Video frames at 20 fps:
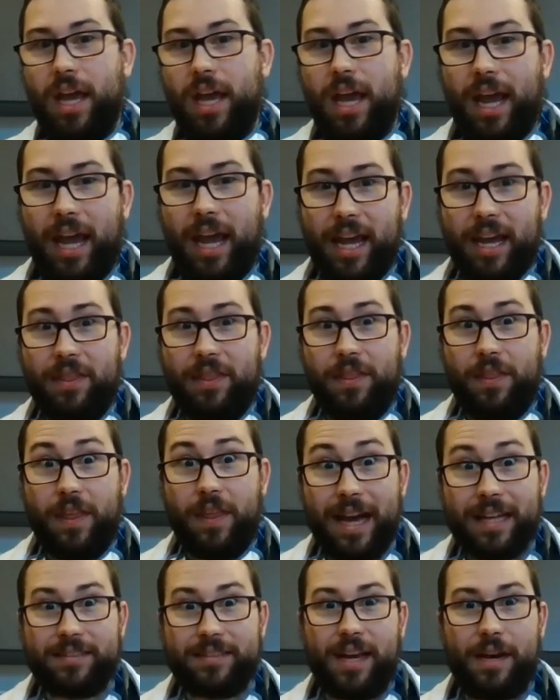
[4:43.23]
And
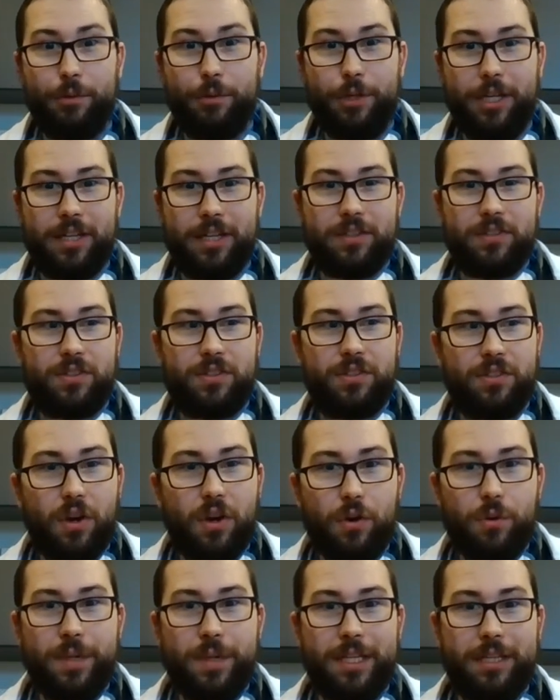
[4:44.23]
that's how we get
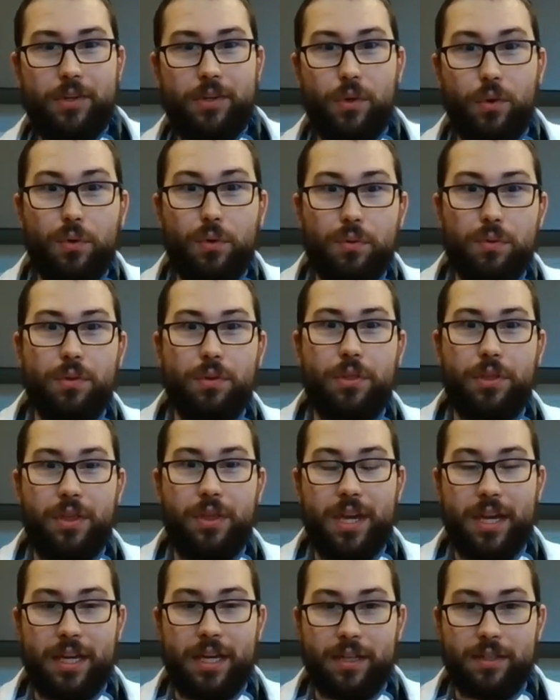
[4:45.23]
so many cool
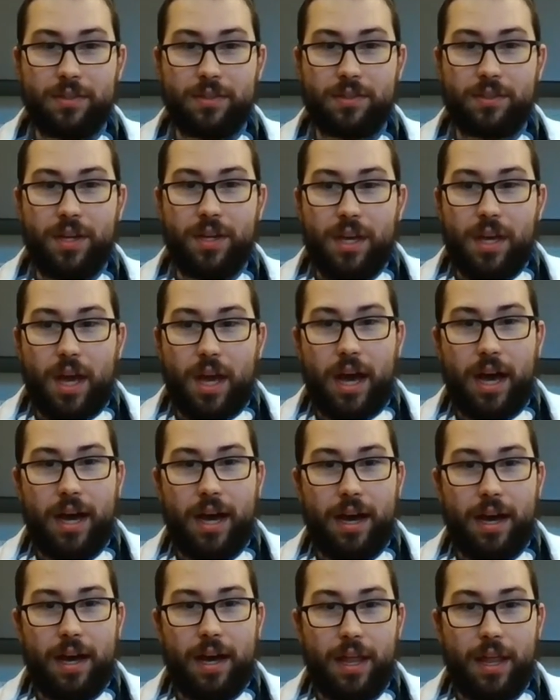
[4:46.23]
things
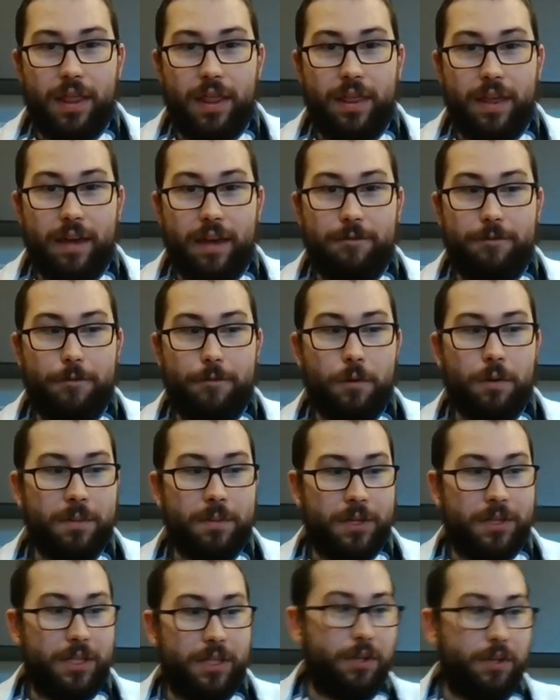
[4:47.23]
that form
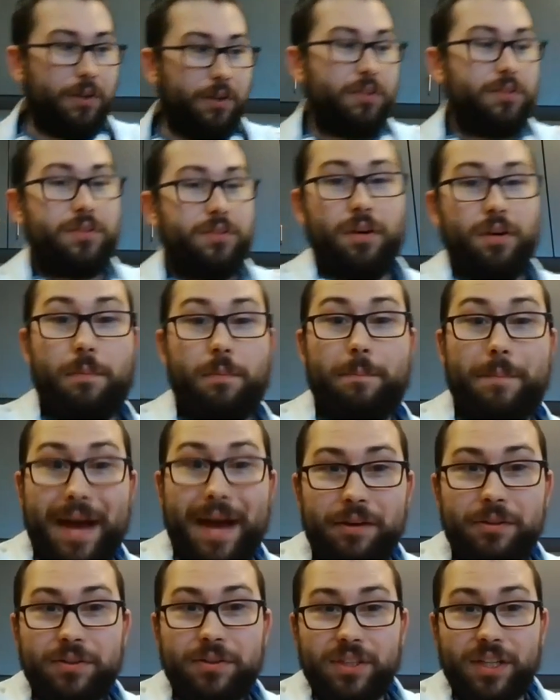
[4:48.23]
on the Earth. So a
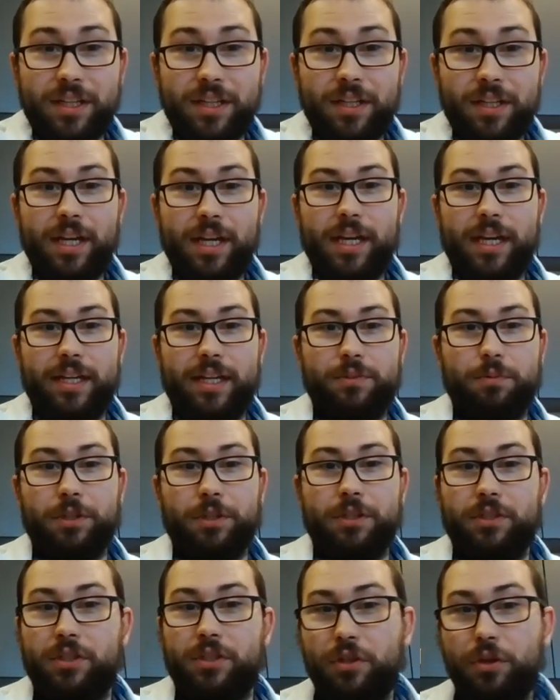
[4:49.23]
mountain is
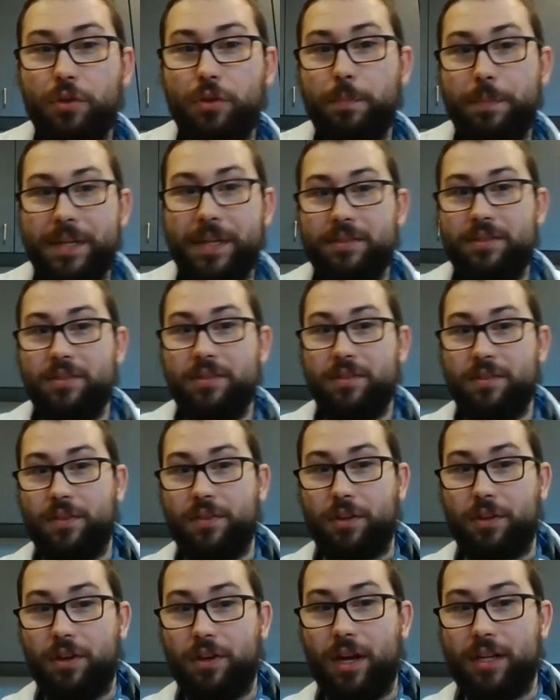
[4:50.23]
when two pieces of the
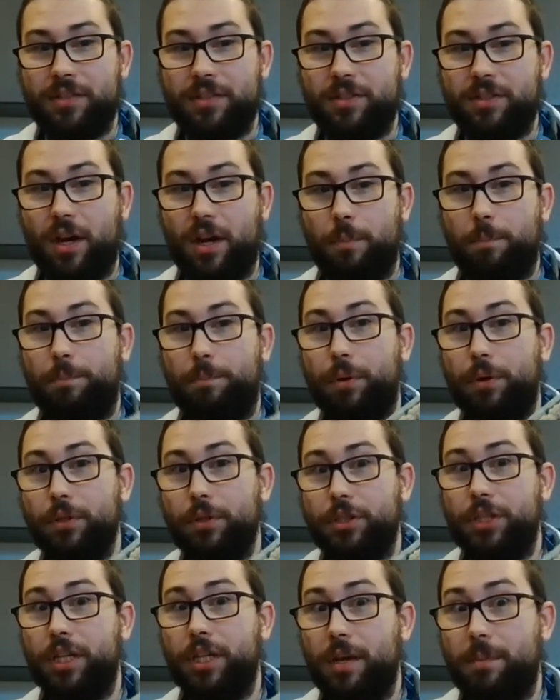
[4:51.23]
crust are
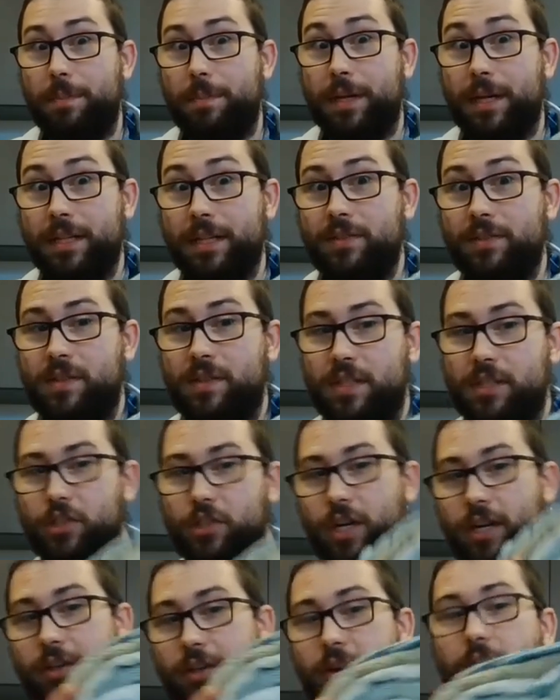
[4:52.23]
pushing up against each
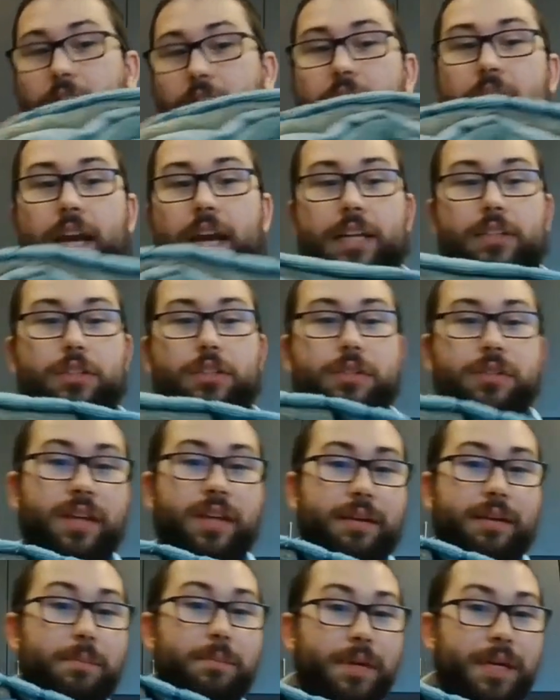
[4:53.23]
other. And just
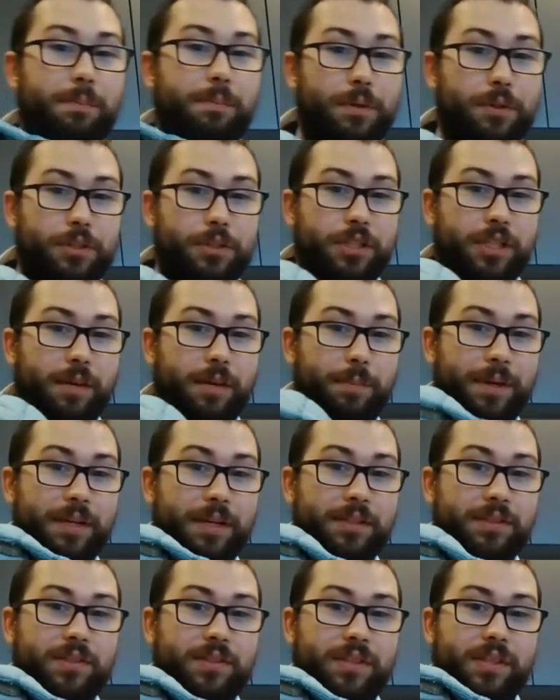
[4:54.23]
like me pushing up
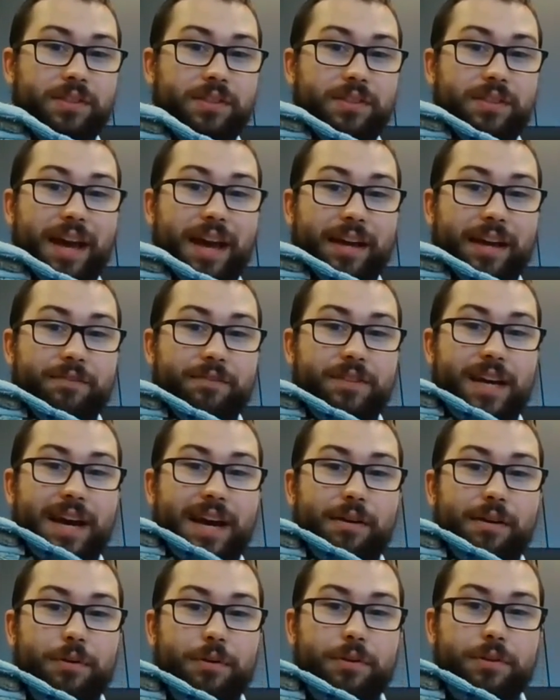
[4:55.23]
against this stack of
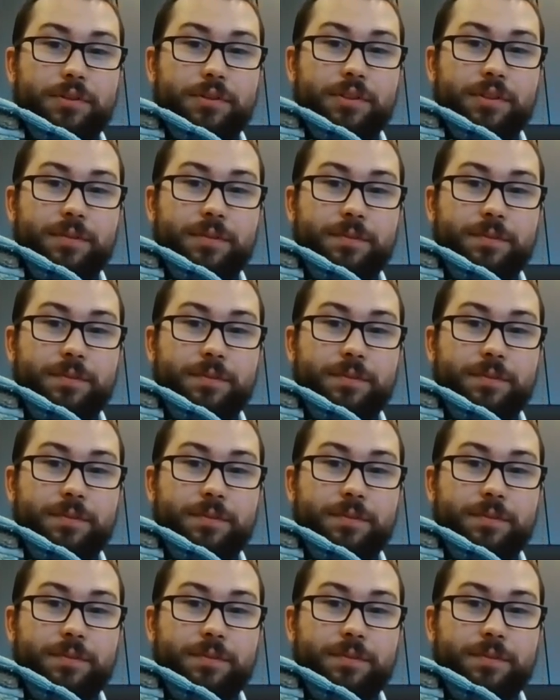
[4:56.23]
towels,